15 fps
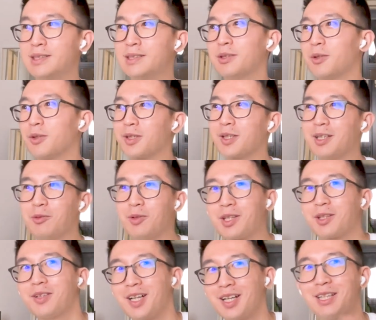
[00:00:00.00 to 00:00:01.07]

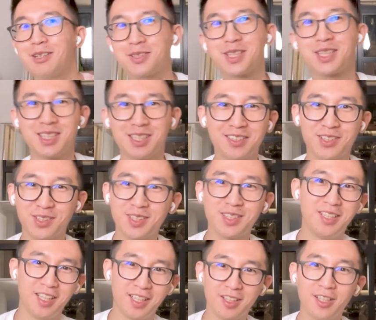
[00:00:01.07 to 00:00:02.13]
or not they were successful is
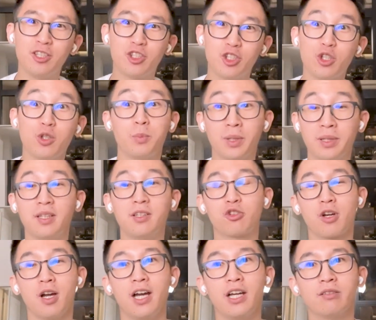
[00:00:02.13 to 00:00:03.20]
another issue, but they
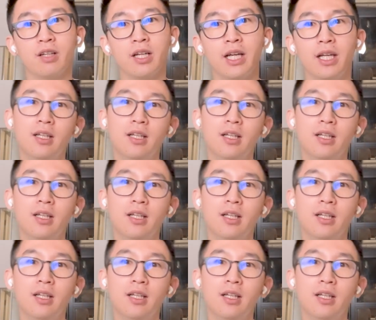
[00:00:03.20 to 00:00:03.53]
tried, right?